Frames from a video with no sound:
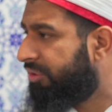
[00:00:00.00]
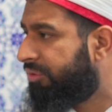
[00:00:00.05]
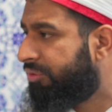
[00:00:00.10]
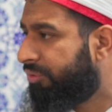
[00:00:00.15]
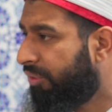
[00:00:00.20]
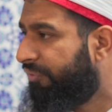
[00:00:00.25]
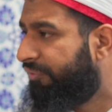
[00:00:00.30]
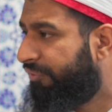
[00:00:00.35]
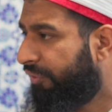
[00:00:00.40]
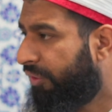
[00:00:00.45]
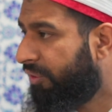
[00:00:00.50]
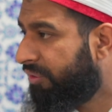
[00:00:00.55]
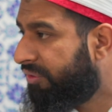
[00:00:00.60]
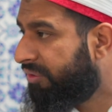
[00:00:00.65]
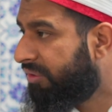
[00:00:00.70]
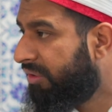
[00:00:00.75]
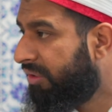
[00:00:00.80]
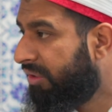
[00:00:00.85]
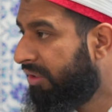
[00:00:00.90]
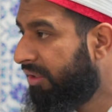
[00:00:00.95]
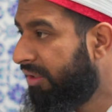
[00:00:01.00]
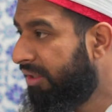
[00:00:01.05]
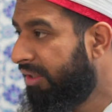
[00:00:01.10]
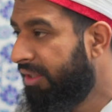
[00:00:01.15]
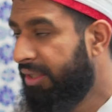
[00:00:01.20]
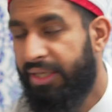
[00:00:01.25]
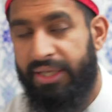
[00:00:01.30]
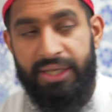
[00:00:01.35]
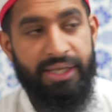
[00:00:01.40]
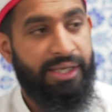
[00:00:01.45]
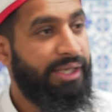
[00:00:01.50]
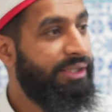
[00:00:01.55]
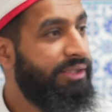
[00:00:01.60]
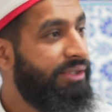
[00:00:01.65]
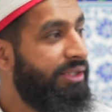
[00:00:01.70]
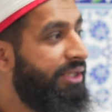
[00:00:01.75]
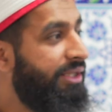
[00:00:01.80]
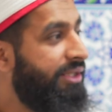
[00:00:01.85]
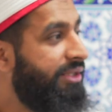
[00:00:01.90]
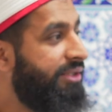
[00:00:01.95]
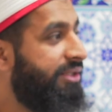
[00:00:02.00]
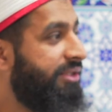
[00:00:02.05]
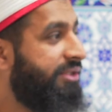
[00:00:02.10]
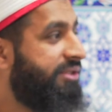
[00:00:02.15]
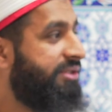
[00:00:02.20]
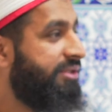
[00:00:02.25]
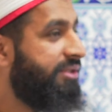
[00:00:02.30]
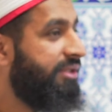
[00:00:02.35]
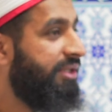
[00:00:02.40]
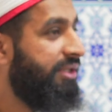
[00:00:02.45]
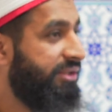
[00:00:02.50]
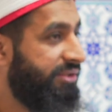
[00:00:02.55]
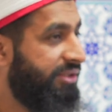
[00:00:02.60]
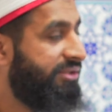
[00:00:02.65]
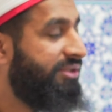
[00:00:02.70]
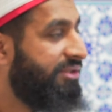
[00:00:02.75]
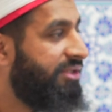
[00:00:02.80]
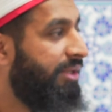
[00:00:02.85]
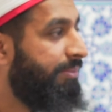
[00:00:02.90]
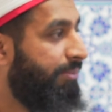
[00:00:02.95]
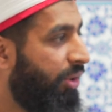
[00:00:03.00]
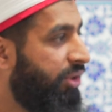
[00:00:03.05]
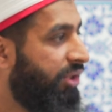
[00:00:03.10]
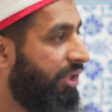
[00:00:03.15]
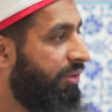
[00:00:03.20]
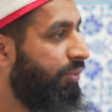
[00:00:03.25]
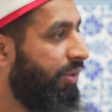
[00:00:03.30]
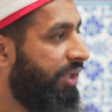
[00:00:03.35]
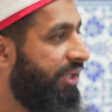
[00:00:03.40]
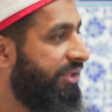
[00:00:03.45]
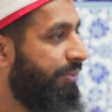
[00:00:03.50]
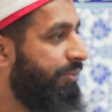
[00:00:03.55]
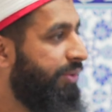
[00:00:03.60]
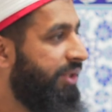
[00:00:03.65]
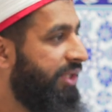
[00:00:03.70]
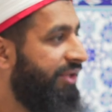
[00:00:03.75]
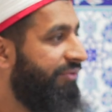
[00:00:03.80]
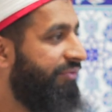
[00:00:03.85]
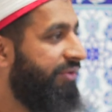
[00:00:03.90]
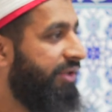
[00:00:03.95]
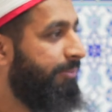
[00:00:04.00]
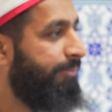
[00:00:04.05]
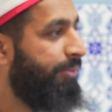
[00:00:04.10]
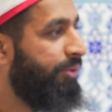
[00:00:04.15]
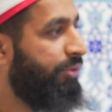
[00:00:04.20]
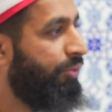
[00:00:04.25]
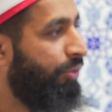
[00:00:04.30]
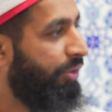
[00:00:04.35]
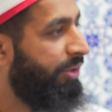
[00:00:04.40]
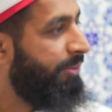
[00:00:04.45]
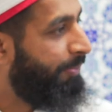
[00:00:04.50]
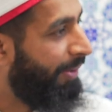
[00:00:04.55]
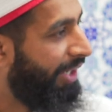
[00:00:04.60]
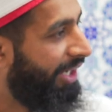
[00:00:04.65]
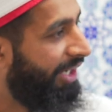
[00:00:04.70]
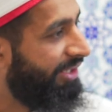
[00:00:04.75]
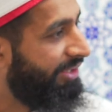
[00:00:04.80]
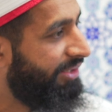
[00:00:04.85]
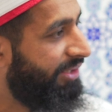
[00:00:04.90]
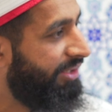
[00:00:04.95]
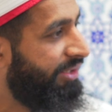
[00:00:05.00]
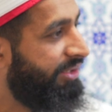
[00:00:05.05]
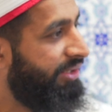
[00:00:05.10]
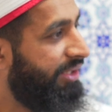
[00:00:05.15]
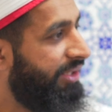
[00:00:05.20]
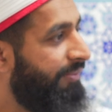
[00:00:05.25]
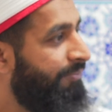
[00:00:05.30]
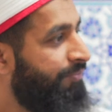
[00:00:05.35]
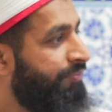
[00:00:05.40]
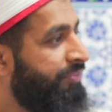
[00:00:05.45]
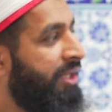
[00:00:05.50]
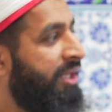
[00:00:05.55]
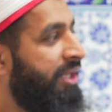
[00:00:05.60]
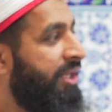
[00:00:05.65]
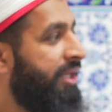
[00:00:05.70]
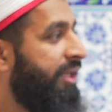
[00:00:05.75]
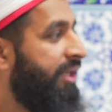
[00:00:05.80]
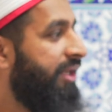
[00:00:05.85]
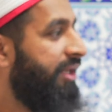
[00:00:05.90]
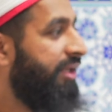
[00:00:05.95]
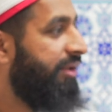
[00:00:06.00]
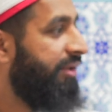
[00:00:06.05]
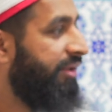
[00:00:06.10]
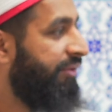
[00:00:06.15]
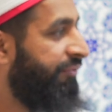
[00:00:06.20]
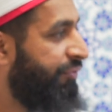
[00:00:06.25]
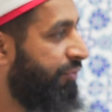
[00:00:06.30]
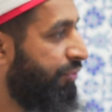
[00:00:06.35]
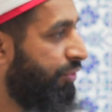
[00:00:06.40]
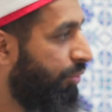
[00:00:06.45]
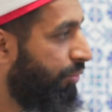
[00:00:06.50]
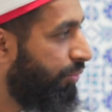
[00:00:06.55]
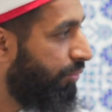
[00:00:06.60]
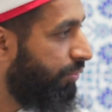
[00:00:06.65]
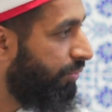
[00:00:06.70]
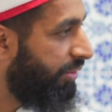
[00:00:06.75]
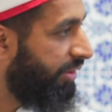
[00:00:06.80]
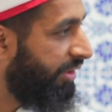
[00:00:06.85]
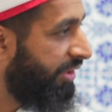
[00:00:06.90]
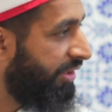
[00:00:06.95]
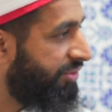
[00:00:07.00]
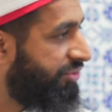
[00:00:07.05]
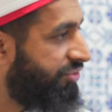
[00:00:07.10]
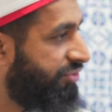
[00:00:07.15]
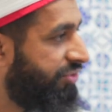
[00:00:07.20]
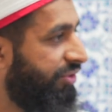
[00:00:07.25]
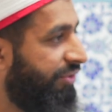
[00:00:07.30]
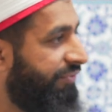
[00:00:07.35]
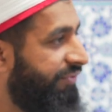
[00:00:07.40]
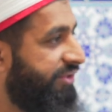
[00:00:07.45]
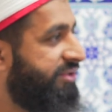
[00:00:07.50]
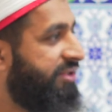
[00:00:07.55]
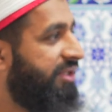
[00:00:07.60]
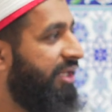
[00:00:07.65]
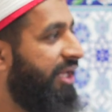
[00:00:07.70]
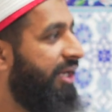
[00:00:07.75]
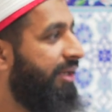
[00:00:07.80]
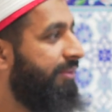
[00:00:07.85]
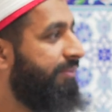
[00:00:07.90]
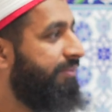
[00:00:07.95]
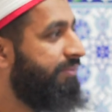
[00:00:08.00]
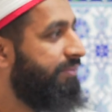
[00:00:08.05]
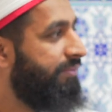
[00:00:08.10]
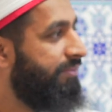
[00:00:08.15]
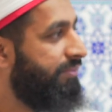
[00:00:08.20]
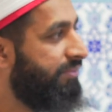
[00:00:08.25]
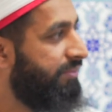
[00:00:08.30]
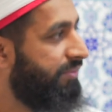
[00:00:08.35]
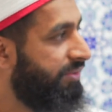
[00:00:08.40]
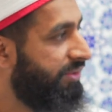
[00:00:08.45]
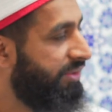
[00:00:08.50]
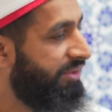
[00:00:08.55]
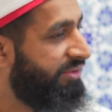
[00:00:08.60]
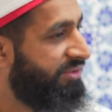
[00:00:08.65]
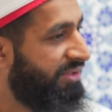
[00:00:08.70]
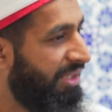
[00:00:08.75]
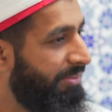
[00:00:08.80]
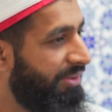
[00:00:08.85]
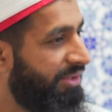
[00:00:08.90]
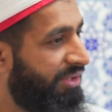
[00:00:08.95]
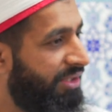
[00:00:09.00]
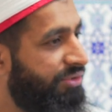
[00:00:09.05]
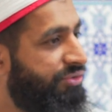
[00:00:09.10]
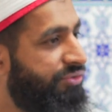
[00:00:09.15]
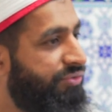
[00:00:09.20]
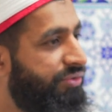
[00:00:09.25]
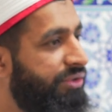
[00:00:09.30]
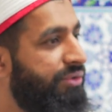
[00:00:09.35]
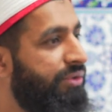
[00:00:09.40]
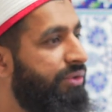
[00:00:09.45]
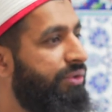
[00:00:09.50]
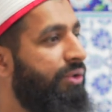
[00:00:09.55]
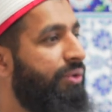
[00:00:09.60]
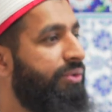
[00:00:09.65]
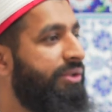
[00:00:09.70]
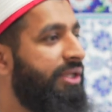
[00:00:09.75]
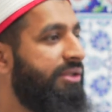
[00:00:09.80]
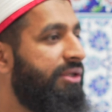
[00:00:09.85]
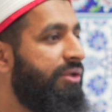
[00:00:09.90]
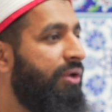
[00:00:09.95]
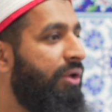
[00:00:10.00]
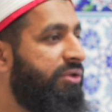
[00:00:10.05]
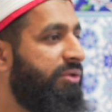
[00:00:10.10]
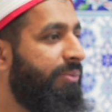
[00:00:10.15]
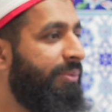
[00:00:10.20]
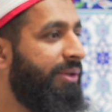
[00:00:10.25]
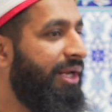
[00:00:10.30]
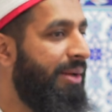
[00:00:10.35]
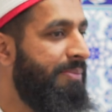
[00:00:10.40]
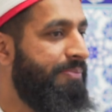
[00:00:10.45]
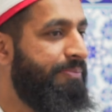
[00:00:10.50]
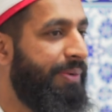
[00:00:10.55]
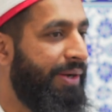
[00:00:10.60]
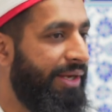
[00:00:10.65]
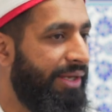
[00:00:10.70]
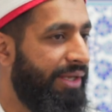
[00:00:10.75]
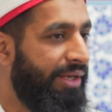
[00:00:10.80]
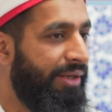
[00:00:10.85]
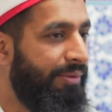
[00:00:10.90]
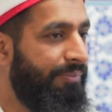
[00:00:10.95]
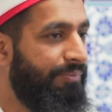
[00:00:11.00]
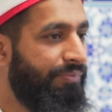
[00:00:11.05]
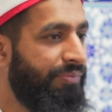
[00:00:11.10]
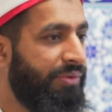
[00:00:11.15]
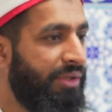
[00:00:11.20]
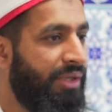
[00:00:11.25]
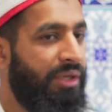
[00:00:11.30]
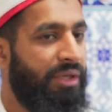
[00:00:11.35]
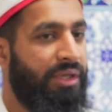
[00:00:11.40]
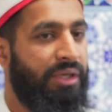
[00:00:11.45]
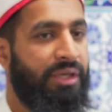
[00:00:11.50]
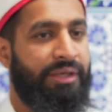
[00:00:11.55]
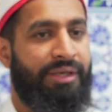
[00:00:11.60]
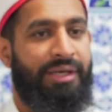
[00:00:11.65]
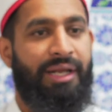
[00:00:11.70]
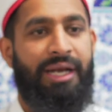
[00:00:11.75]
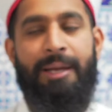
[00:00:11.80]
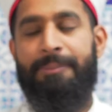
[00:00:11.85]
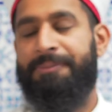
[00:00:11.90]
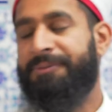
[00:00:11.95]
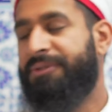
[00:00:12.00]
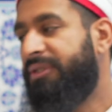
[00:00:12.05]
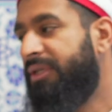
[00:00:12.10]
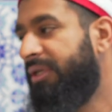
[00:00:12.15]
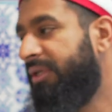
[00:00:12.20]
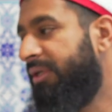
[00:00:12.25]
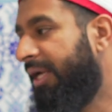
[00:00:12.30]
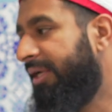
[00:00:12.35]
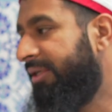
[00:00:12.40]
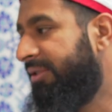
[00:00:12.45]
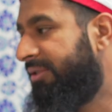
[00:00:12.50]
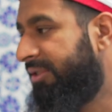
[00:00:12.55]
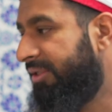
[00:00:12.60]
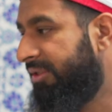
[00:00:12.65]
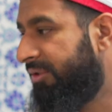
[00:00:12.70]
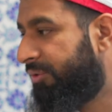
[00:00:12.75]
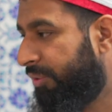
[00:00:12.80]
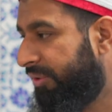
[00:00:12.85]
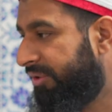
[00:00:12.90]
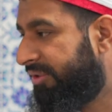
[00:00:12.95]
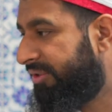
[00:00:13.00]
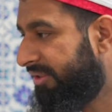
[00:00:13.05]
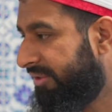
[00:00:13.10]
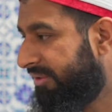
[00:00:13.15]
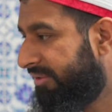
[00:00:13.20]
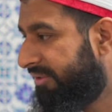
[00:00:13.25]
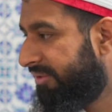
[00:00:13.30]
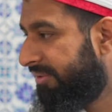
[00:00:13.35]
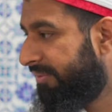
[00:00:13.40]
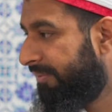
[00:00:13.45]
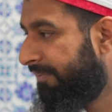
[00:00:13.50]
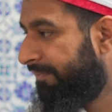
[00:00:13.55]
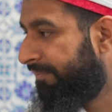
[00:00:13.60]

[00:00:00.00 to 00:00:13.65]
and so forth. In this is the modern world that we live in. But going past, if you know history of Islam, Islamic history, you'll know that the Ottoman Empire collapsed in 1920s.